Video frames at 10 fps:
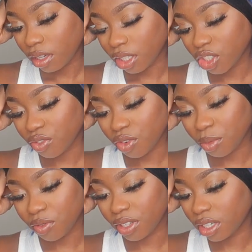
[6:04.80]
I should have
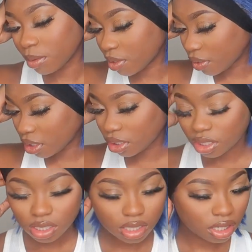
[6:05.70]
removed the clips first.
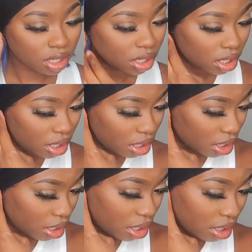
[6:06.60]

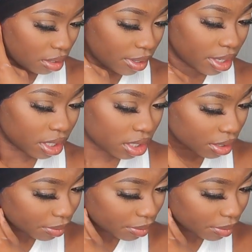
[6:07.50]
Anyways,